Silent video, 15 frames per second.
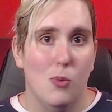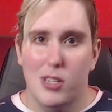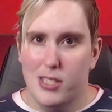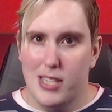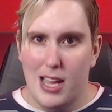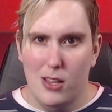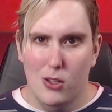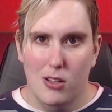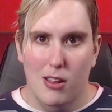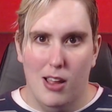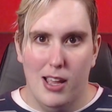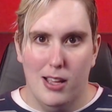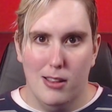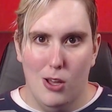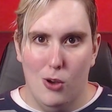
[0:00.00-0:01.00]
What does that look
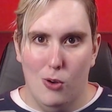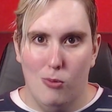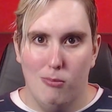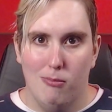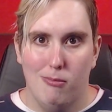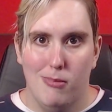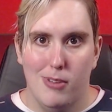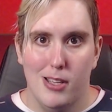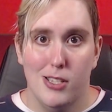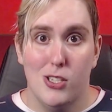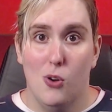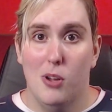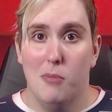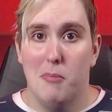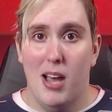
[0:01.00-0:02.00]
like though?
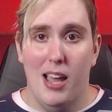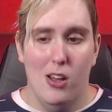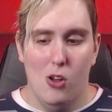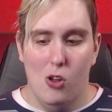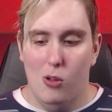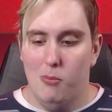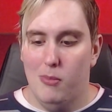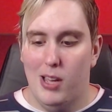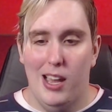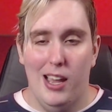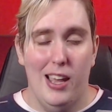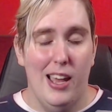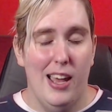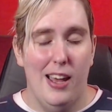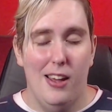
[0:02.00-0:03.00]
So in my home,
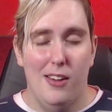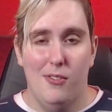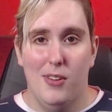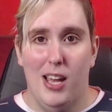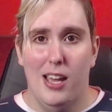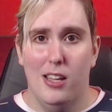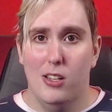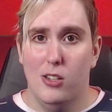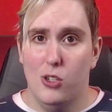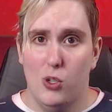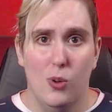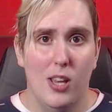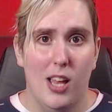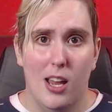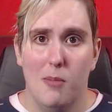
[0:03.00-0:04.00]
I
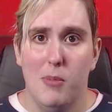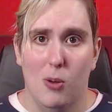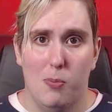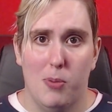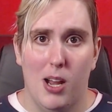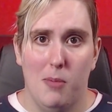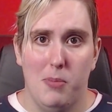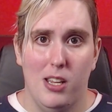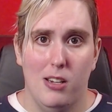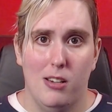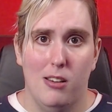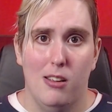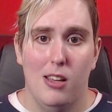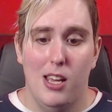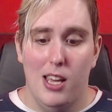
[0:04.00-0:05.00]
do a lot of meal
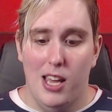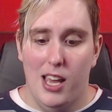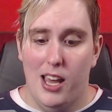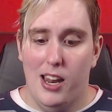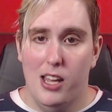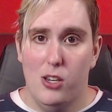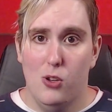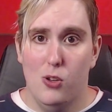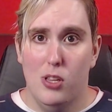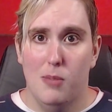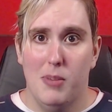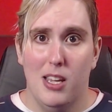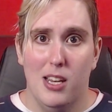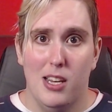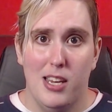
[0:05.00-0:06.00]
prepping, and I do
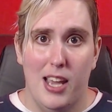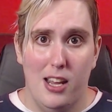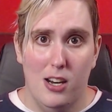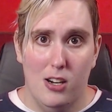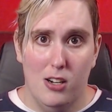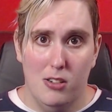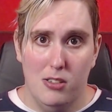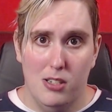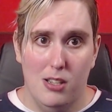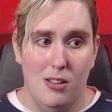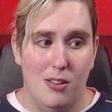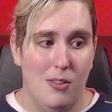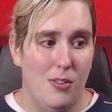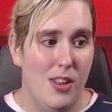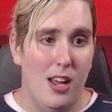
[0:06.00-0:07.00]
them in containers
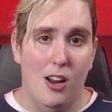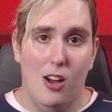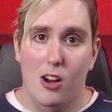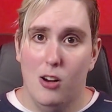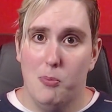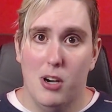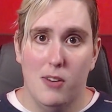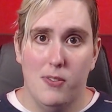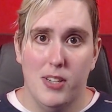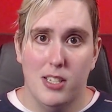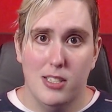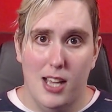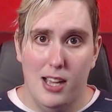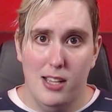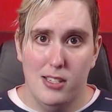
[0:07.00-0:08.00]
that are
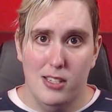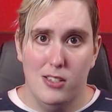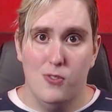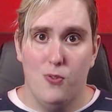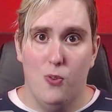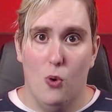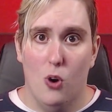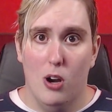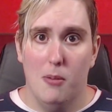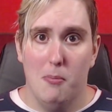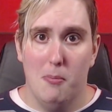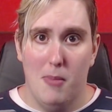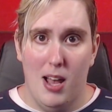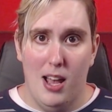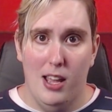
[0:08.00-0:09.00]
perfect sizes
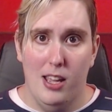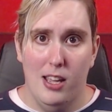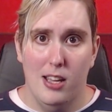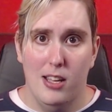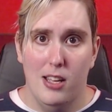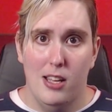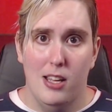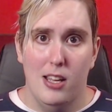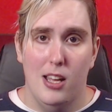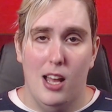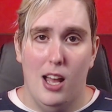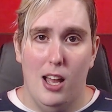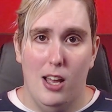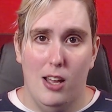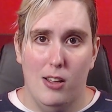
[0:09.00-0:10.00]
for my
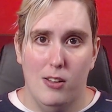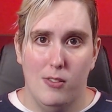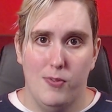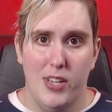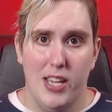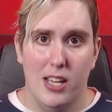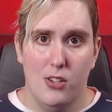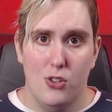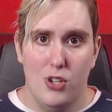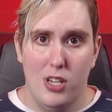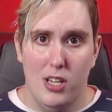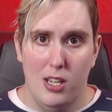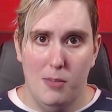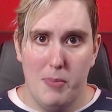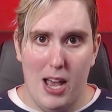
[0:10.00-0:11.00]

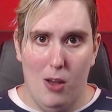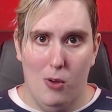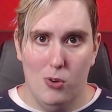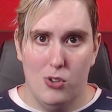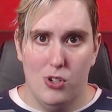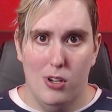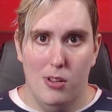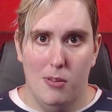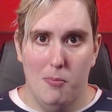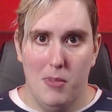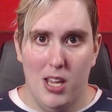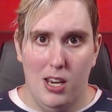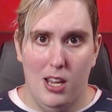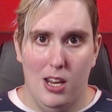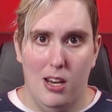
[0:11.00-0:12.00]
VSG pouch,
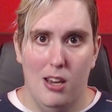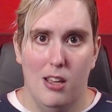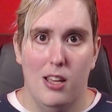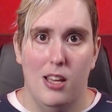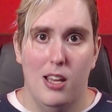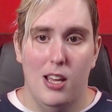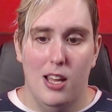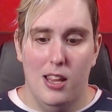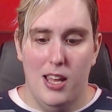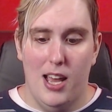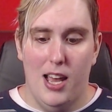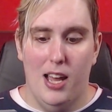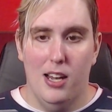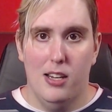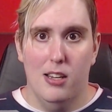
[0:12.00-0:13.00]
meaning
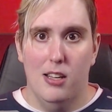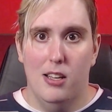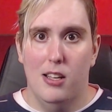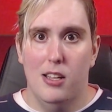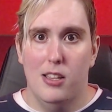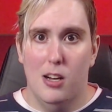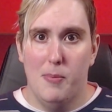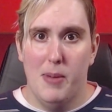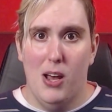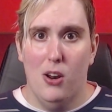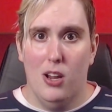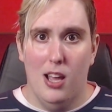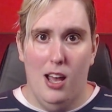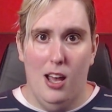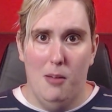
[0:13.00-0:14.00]
that they're
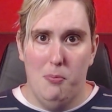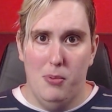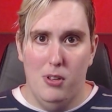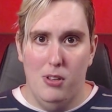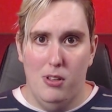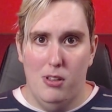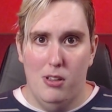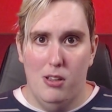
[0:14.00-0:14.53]
about a cup,